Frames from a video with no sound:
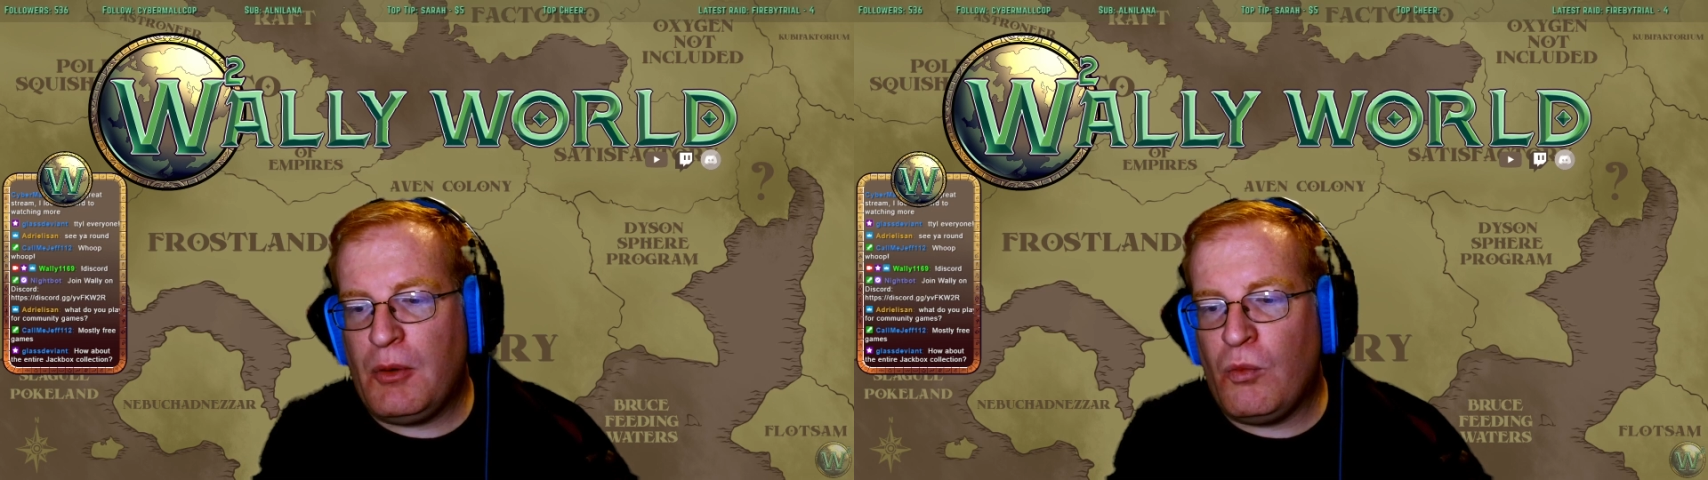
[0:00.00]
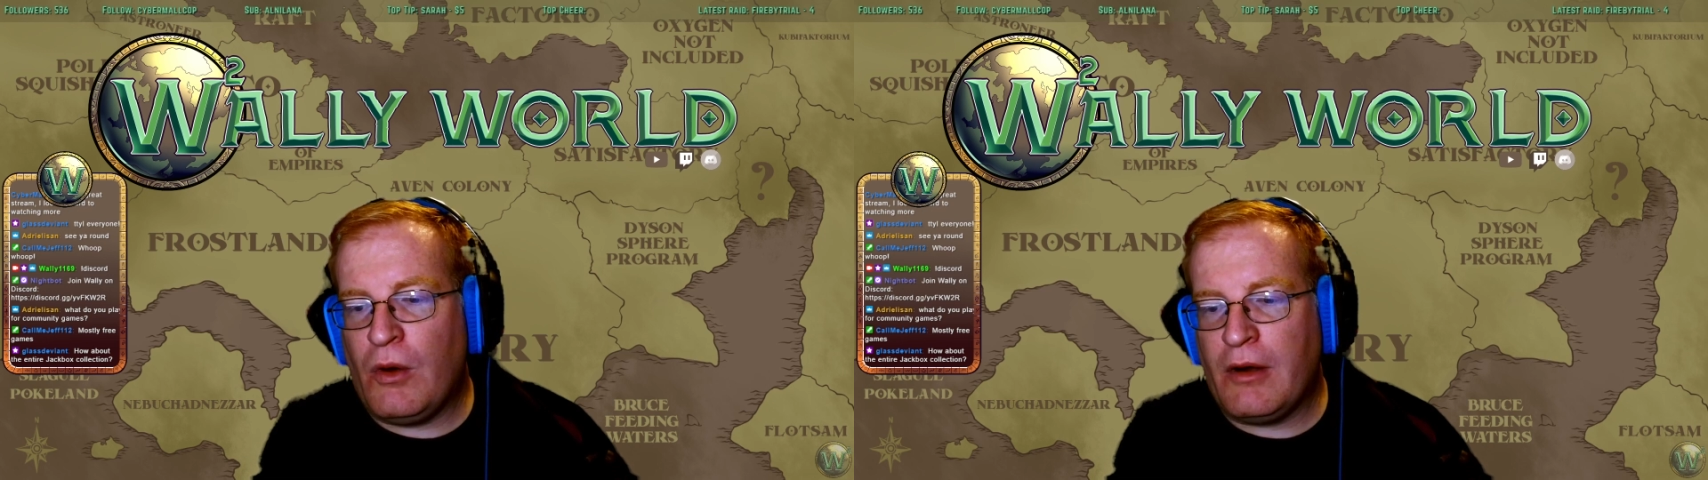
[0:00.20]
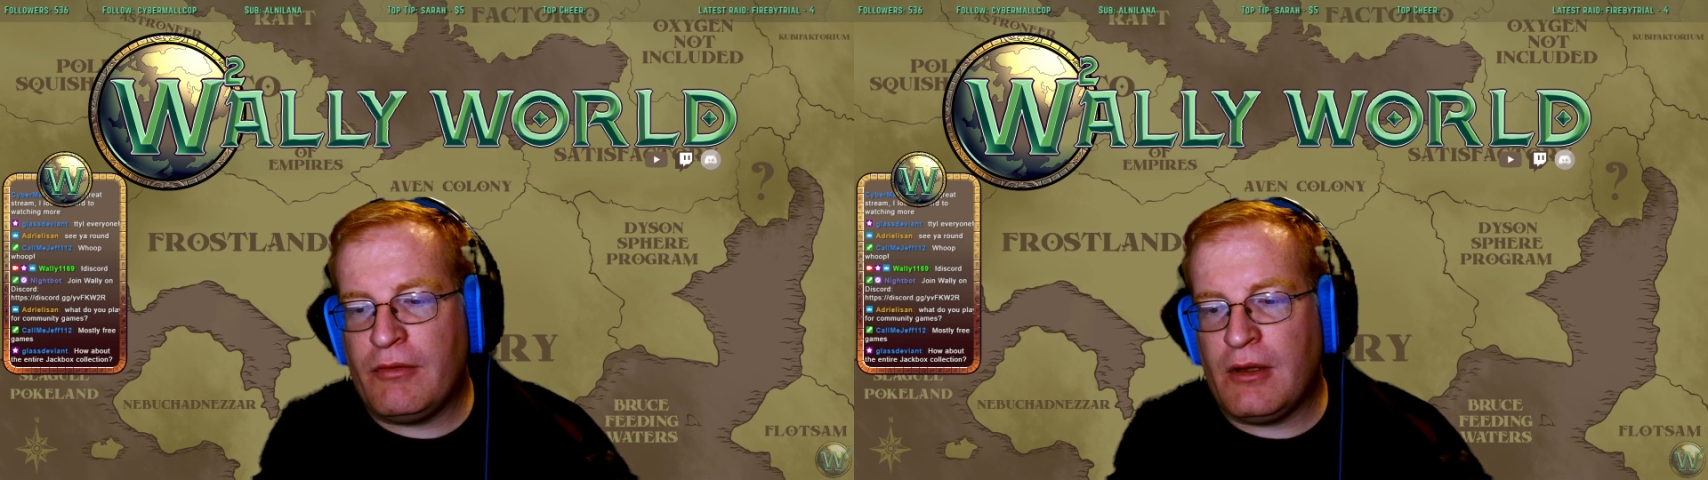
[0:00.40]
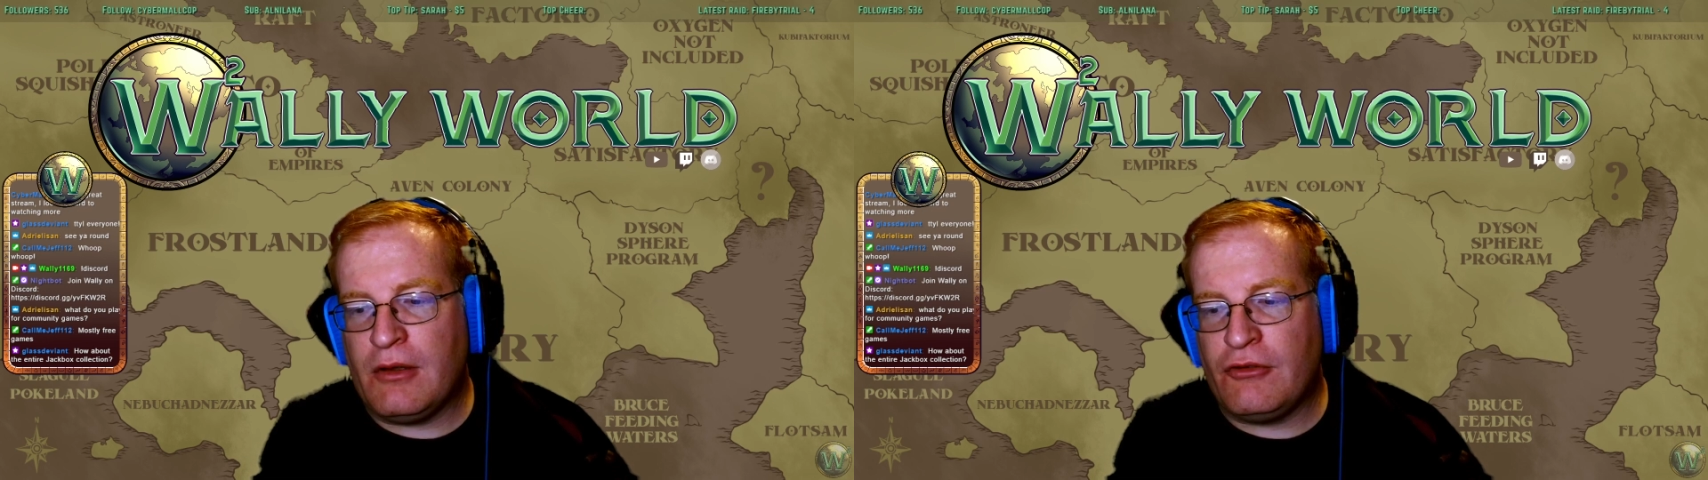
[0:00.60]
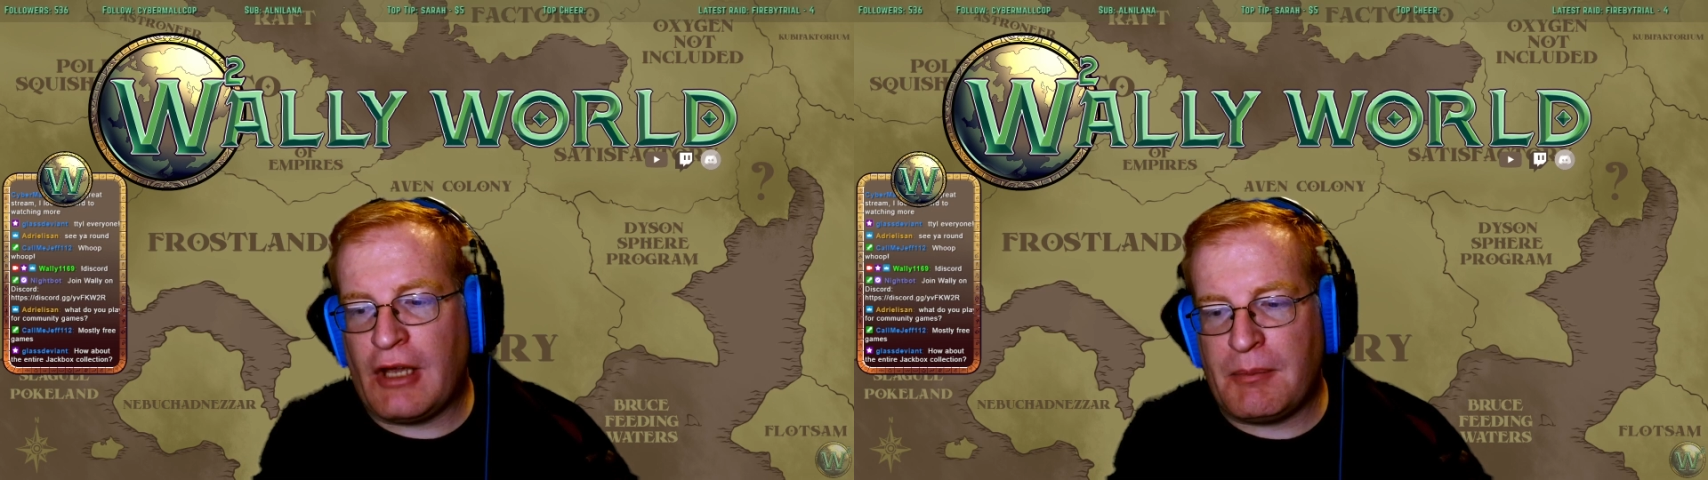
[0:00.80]
one of the
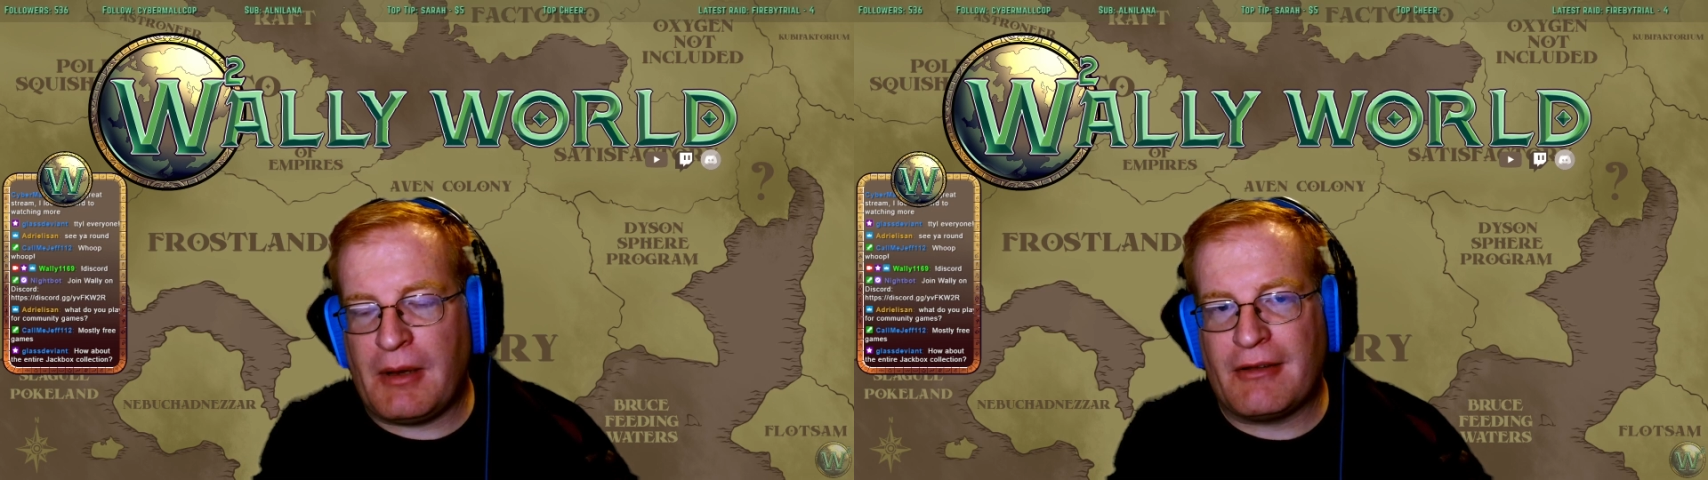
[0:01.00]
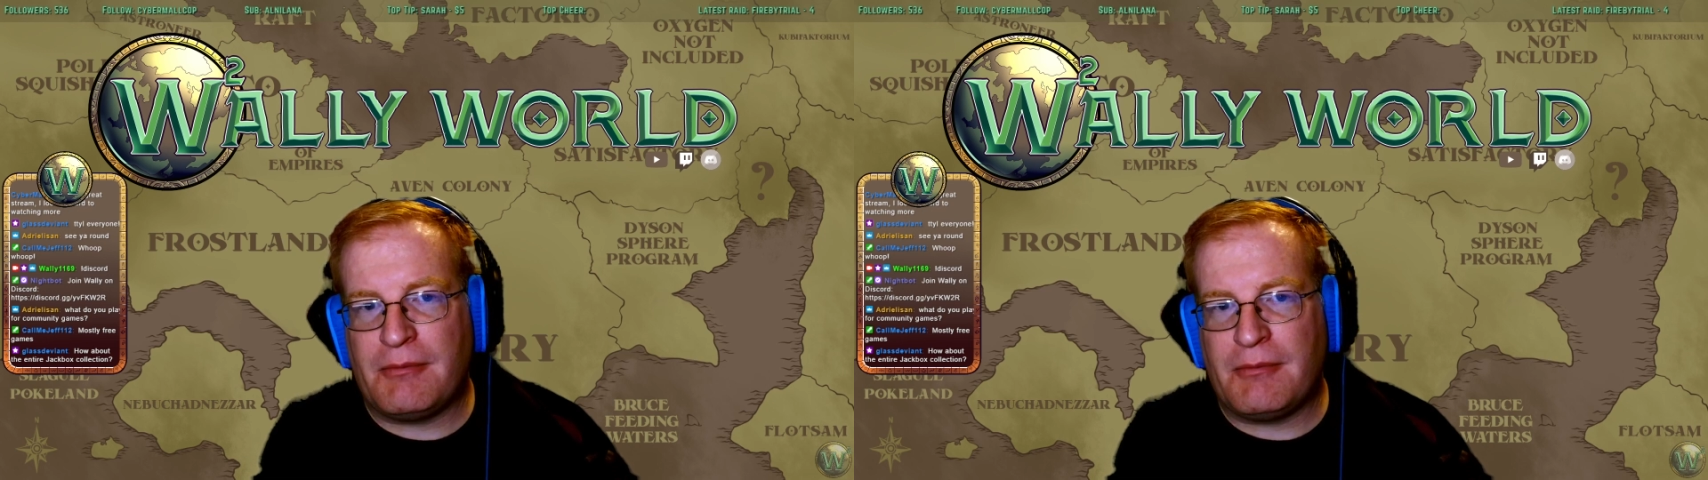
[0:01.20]
Jackbox